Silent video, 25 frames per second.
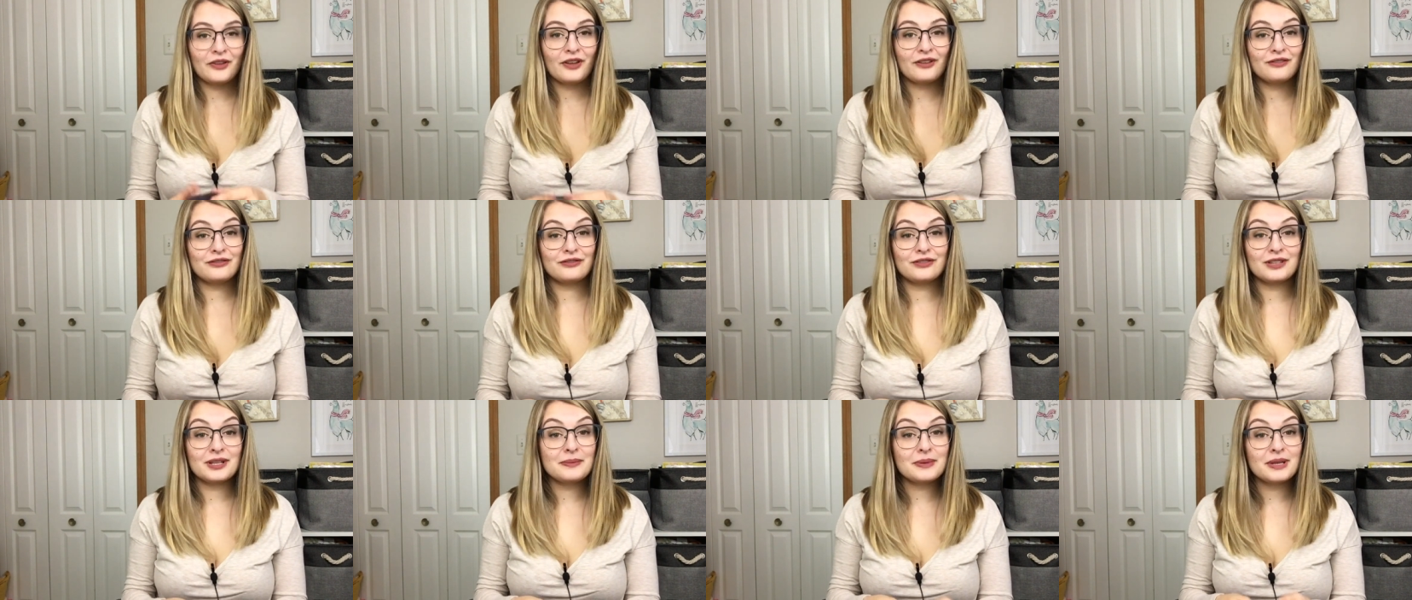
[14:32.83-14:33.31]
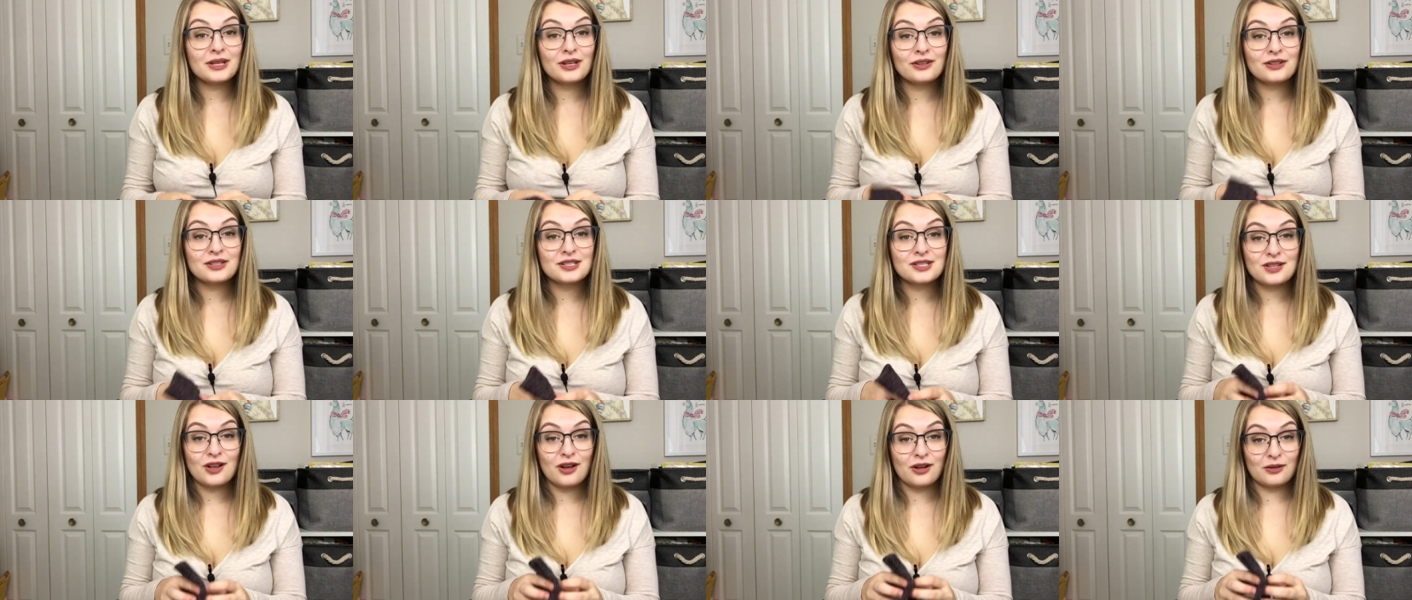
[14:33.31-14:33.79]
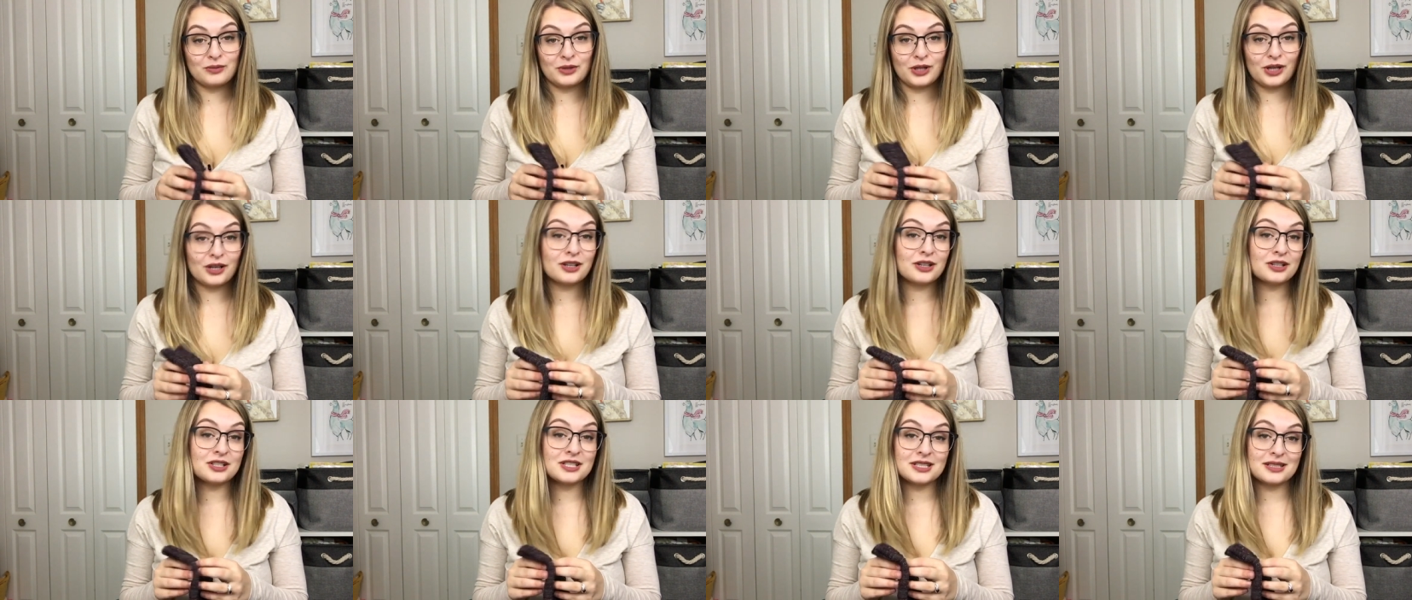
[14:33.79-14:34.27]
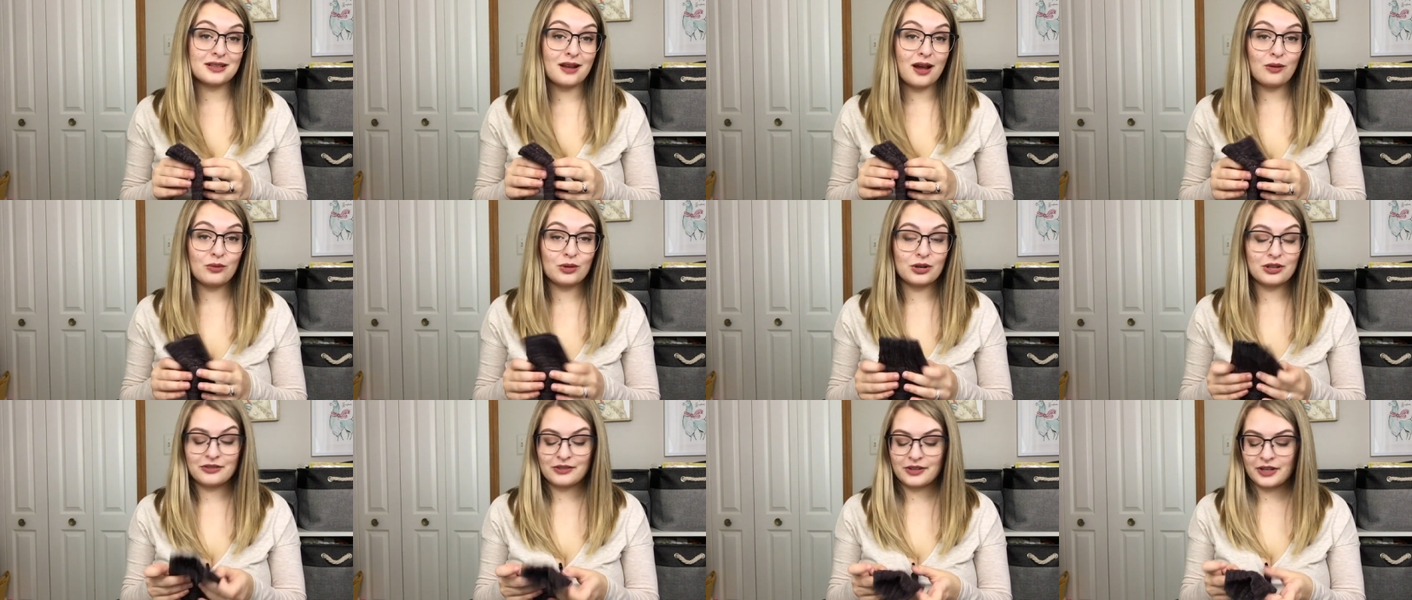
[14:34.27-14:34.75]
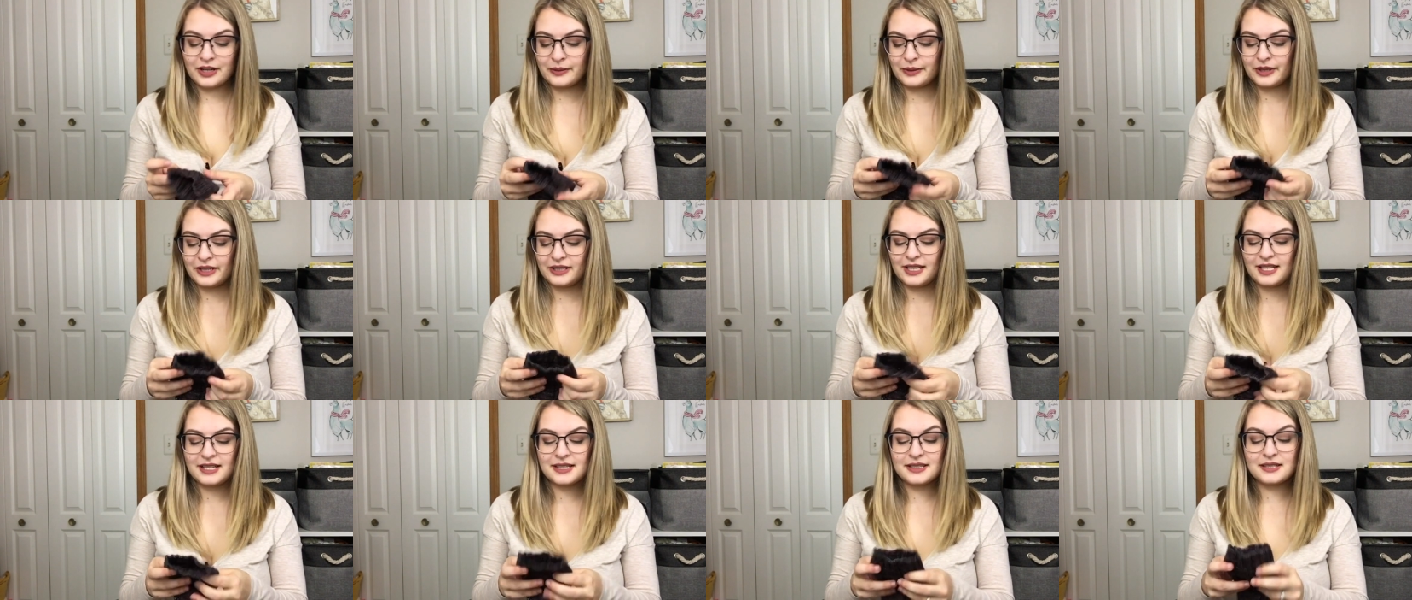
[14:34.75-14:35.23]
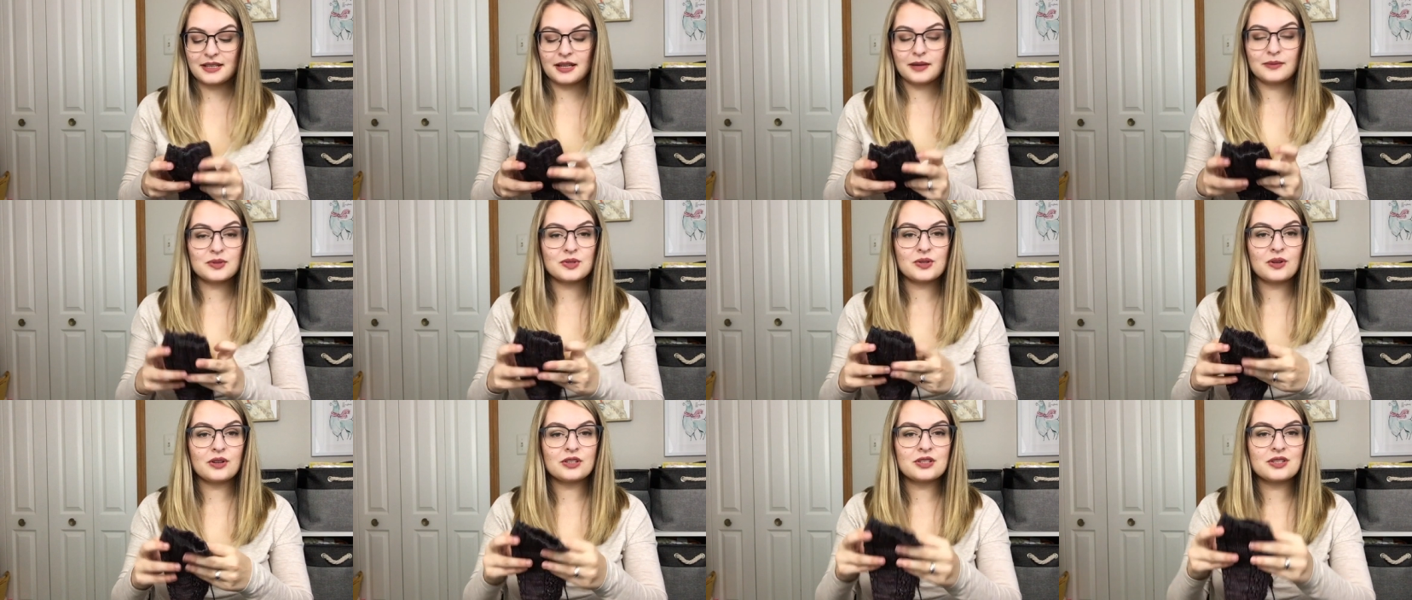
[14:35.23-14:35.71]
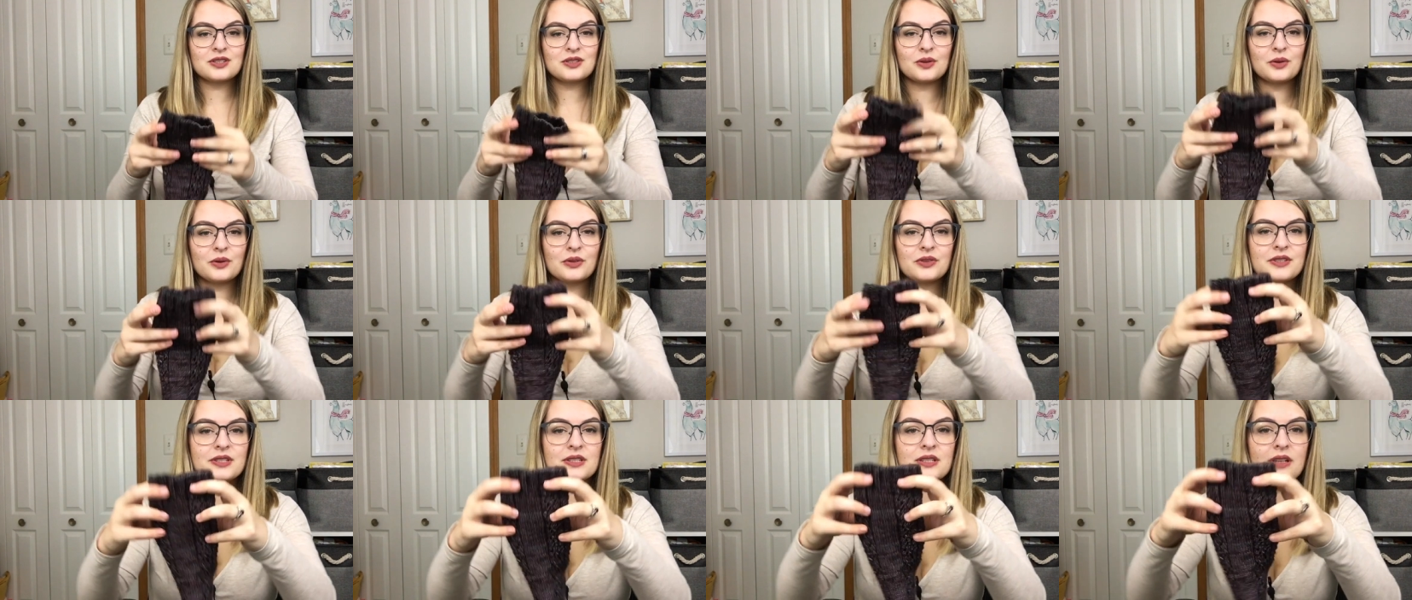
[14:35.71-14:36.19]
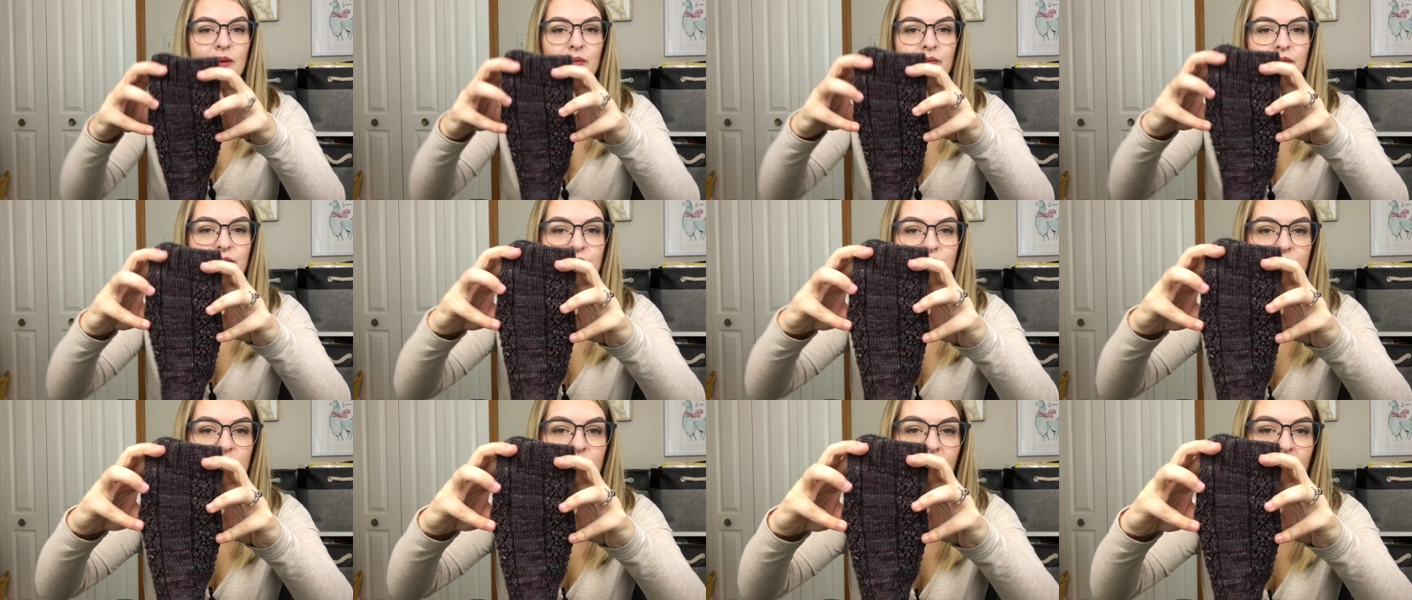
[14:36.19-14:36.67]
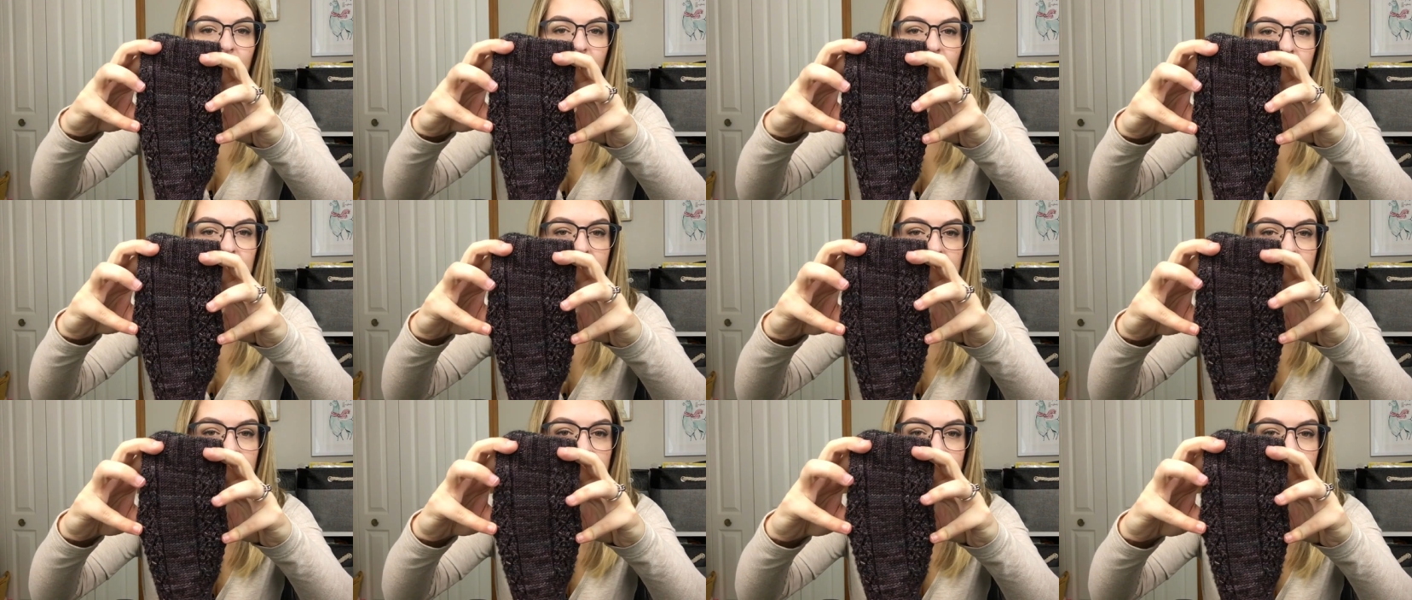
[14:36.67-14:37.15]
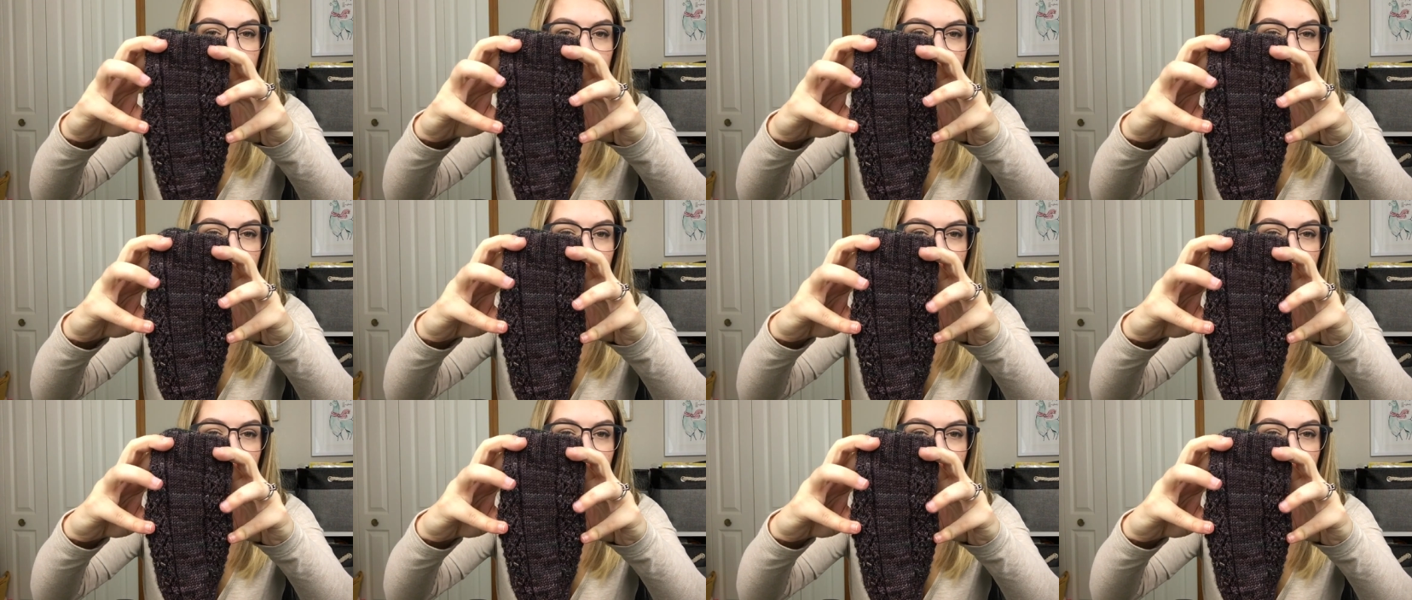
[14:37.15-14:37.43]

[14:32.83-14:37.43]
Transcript: Flipping on the sock blocker did not work very well last time, so I'll just hold this up for you guys.